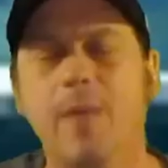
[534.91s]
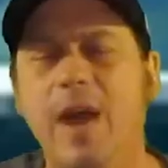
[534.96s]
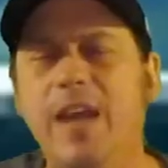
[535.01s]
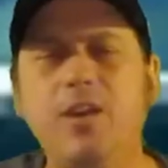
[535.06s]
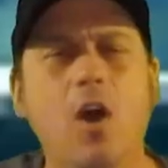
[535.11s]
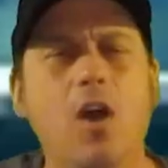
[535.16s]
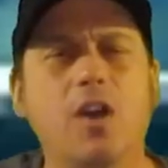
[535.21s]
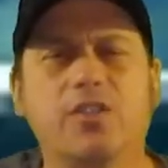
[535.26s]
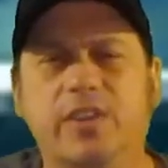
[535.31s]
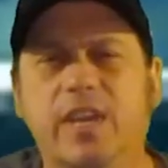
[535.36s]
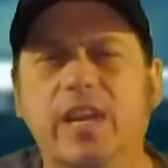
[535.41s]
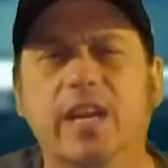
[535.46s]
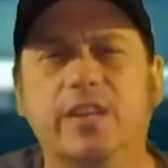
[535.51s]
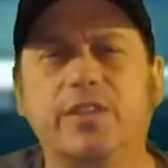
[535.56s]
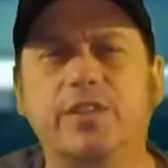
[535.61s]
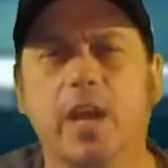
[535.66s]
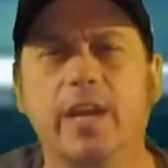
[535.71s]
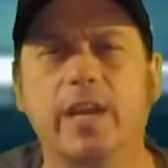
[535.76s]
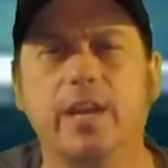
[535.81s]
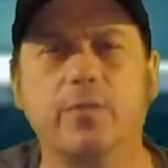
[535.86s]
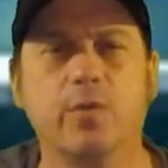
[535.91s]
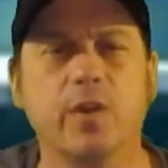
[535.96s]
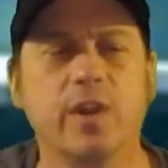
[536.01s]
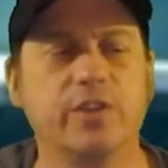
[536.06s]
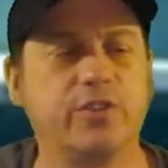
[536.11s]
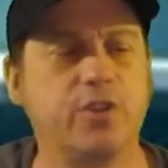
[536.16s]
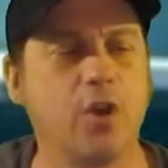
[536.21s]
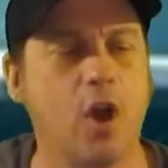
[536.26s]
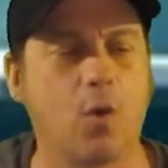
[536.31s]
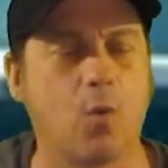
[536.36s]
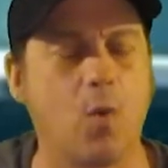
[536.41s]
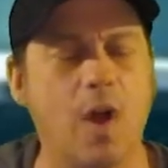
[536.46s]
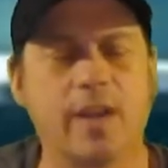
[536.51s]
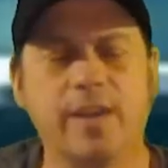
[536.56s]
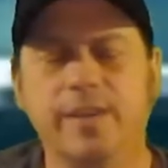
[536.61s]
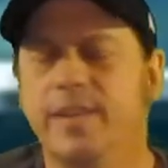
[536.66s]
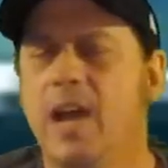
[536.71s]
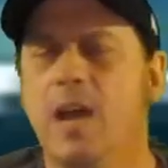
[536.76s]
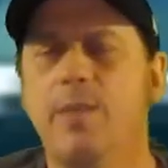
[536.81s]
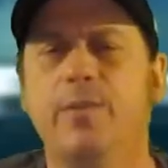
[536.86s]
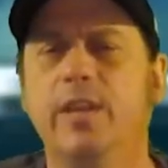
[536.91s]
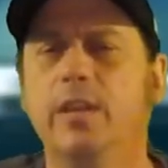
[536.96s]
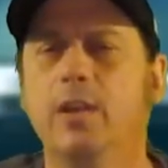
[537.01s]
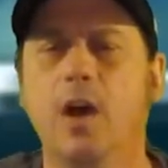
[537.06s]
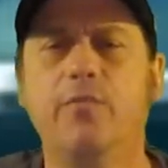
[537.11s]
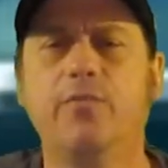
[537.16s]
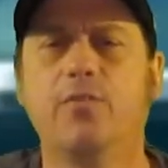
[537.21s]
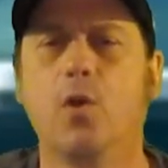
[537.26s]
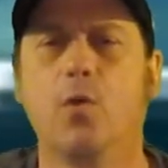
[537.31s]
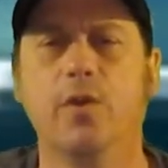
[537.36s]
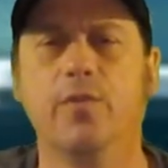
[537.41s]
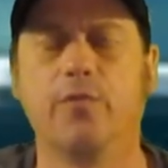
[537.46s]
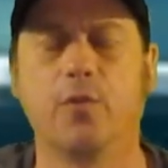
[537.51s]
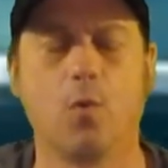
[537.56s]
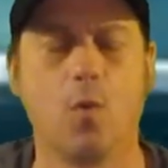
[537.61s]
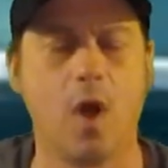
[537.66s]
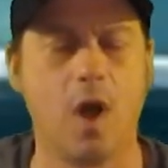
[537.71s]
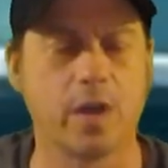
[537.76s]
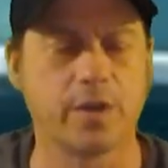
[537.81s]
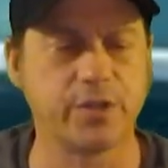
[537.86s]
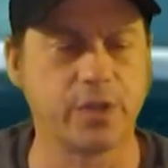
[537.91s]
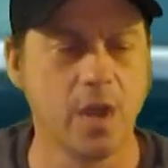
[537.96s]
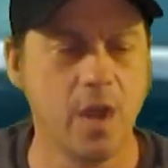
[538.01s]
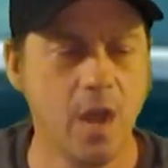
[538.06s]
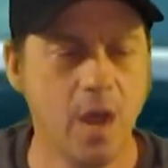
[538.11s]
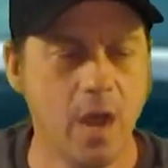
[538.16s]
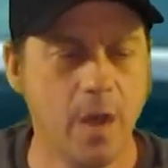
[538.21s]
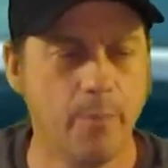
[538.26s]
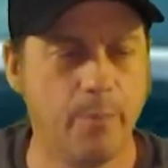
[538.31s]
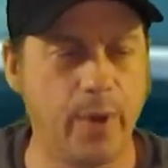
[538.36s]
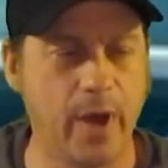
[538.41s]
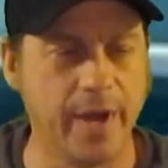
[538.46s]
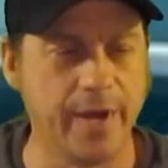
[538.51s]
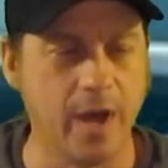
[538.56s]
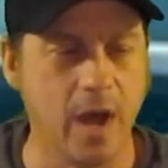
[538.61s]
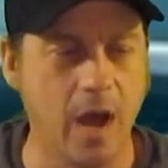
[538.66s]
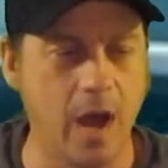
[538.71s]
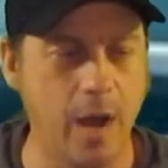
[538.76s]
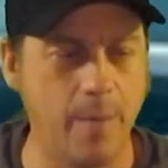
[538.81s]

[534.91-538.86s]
My dogs get excited when it's dog walking time. They love going for walks. But